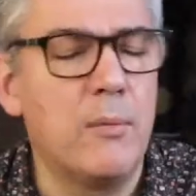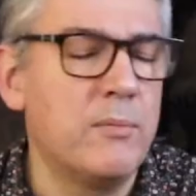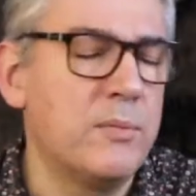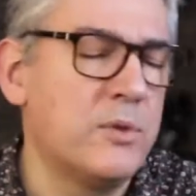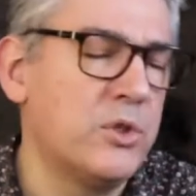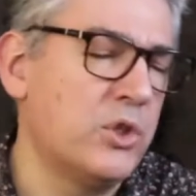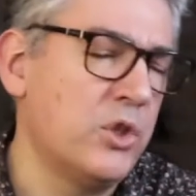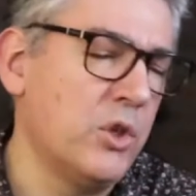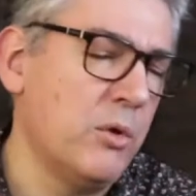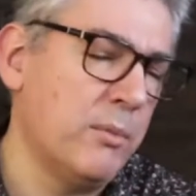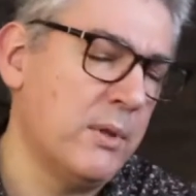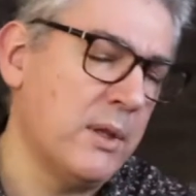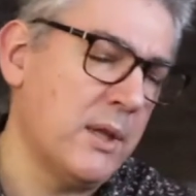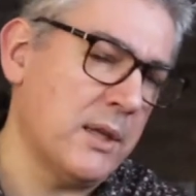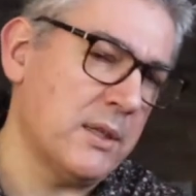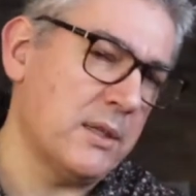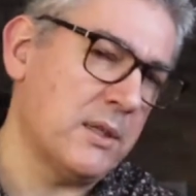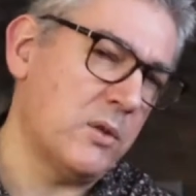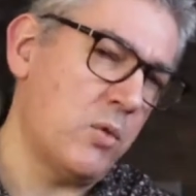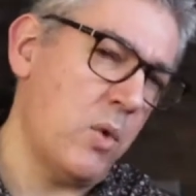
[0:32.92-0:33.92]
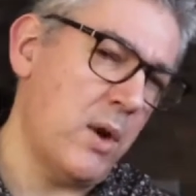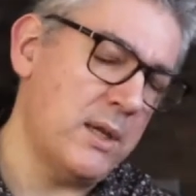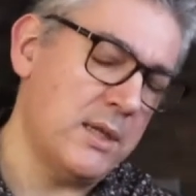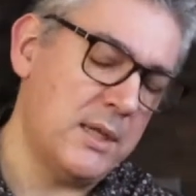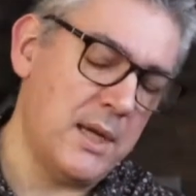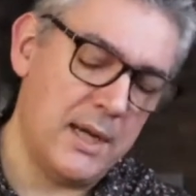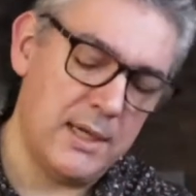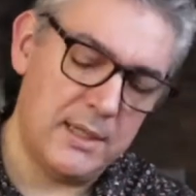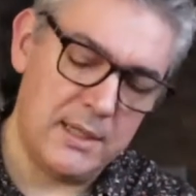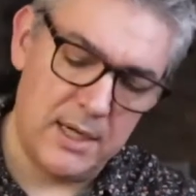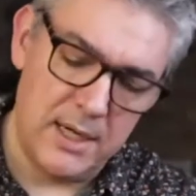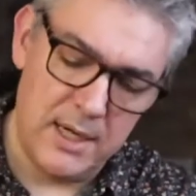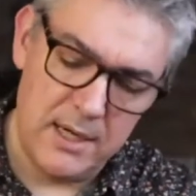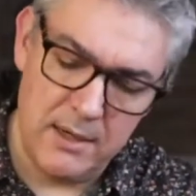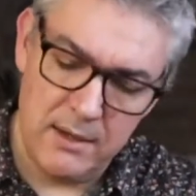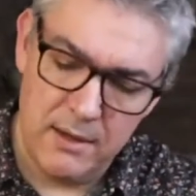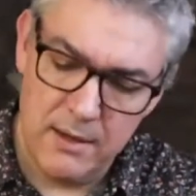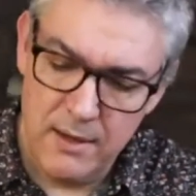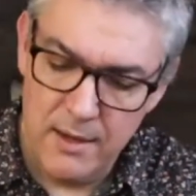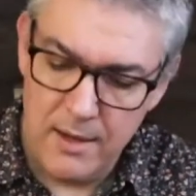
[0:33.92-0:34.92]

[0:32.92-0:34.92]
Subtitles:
I'm assuming that's 2018.